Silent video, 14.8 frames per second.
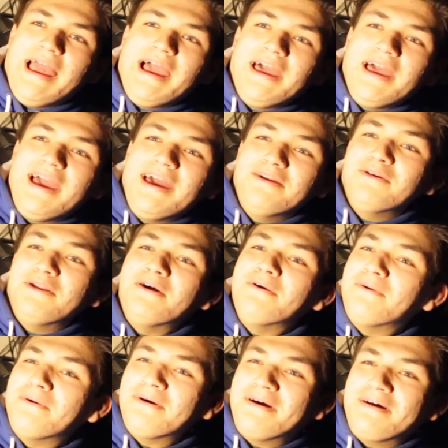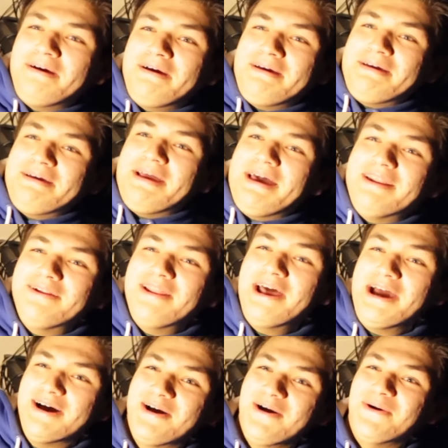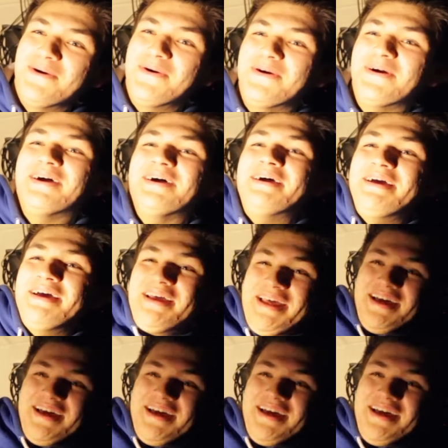I, I don't know. Tell me! Know. You know!